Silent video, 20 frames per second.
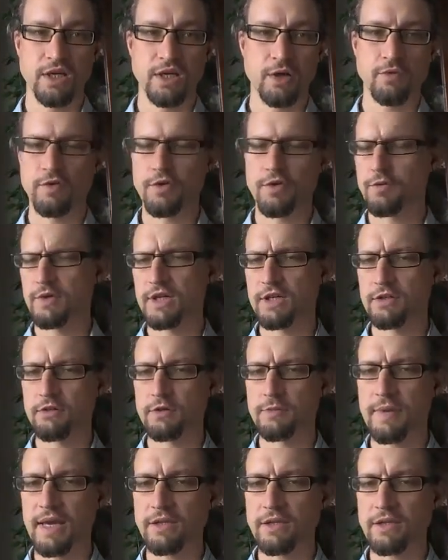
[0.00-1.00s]
over
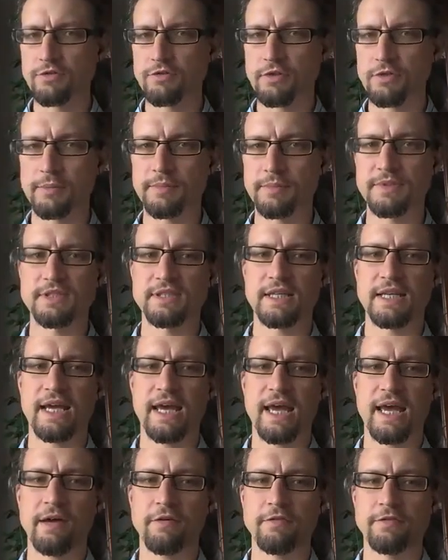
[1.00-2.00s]
300 manuscripts that
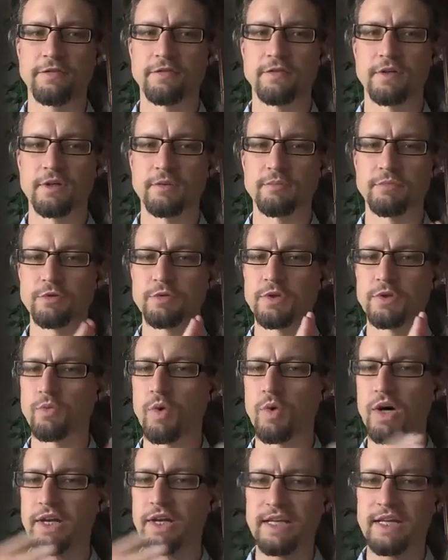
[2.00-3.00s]
have between
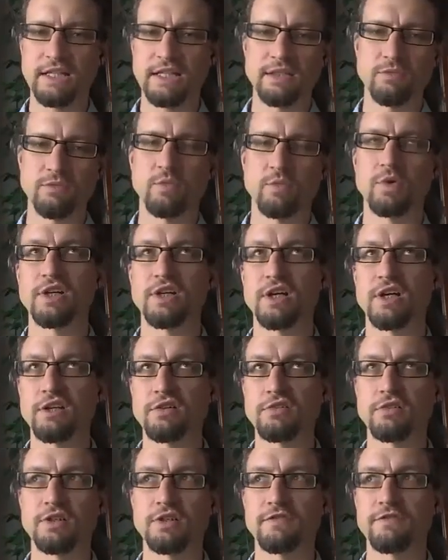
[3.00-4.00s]
1 and
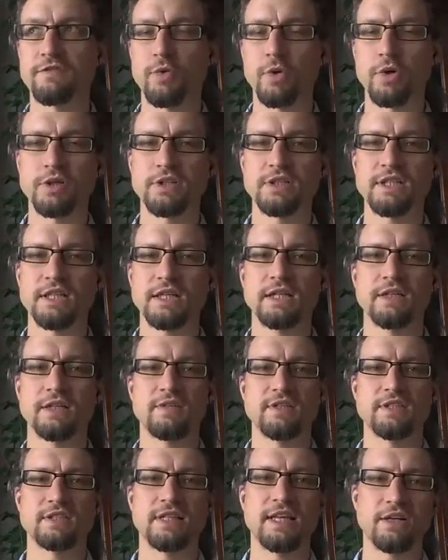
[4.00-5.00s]
114 of
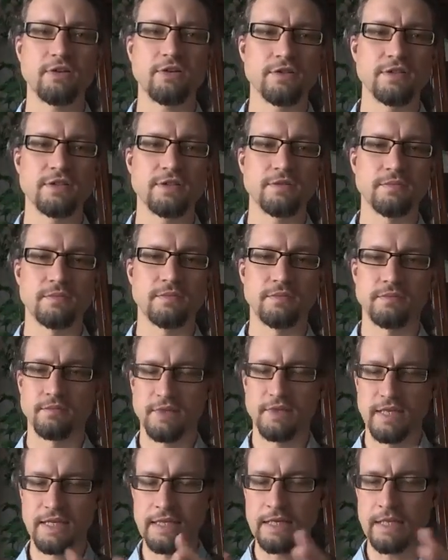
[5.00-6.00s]
his letters
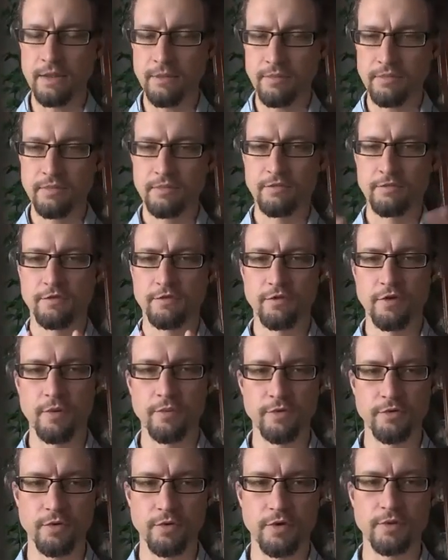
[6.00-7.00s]
in them
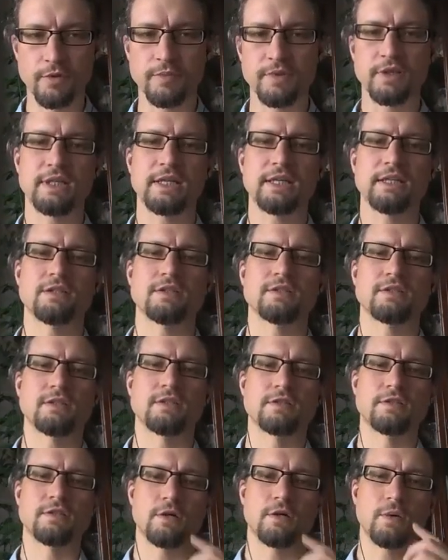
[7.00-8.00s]
from throughout the Middle Ages.
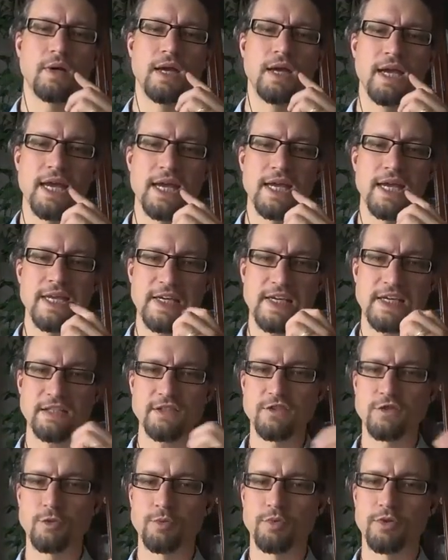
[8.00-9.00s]
And so
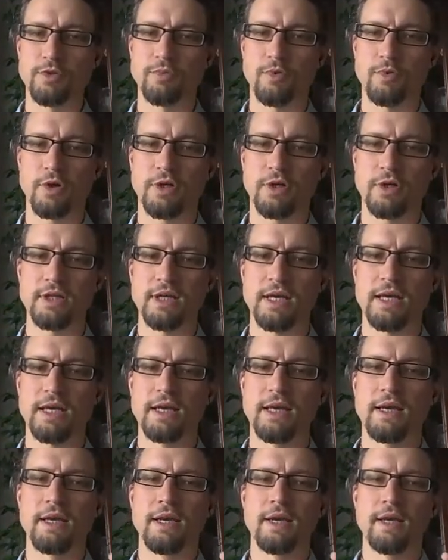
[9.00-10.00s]
he's super important
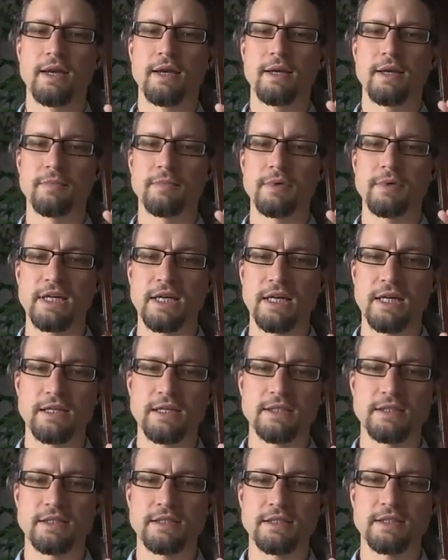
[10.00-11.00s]

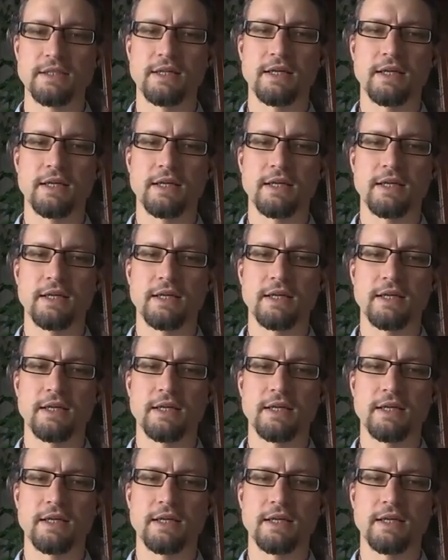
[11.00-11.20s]
because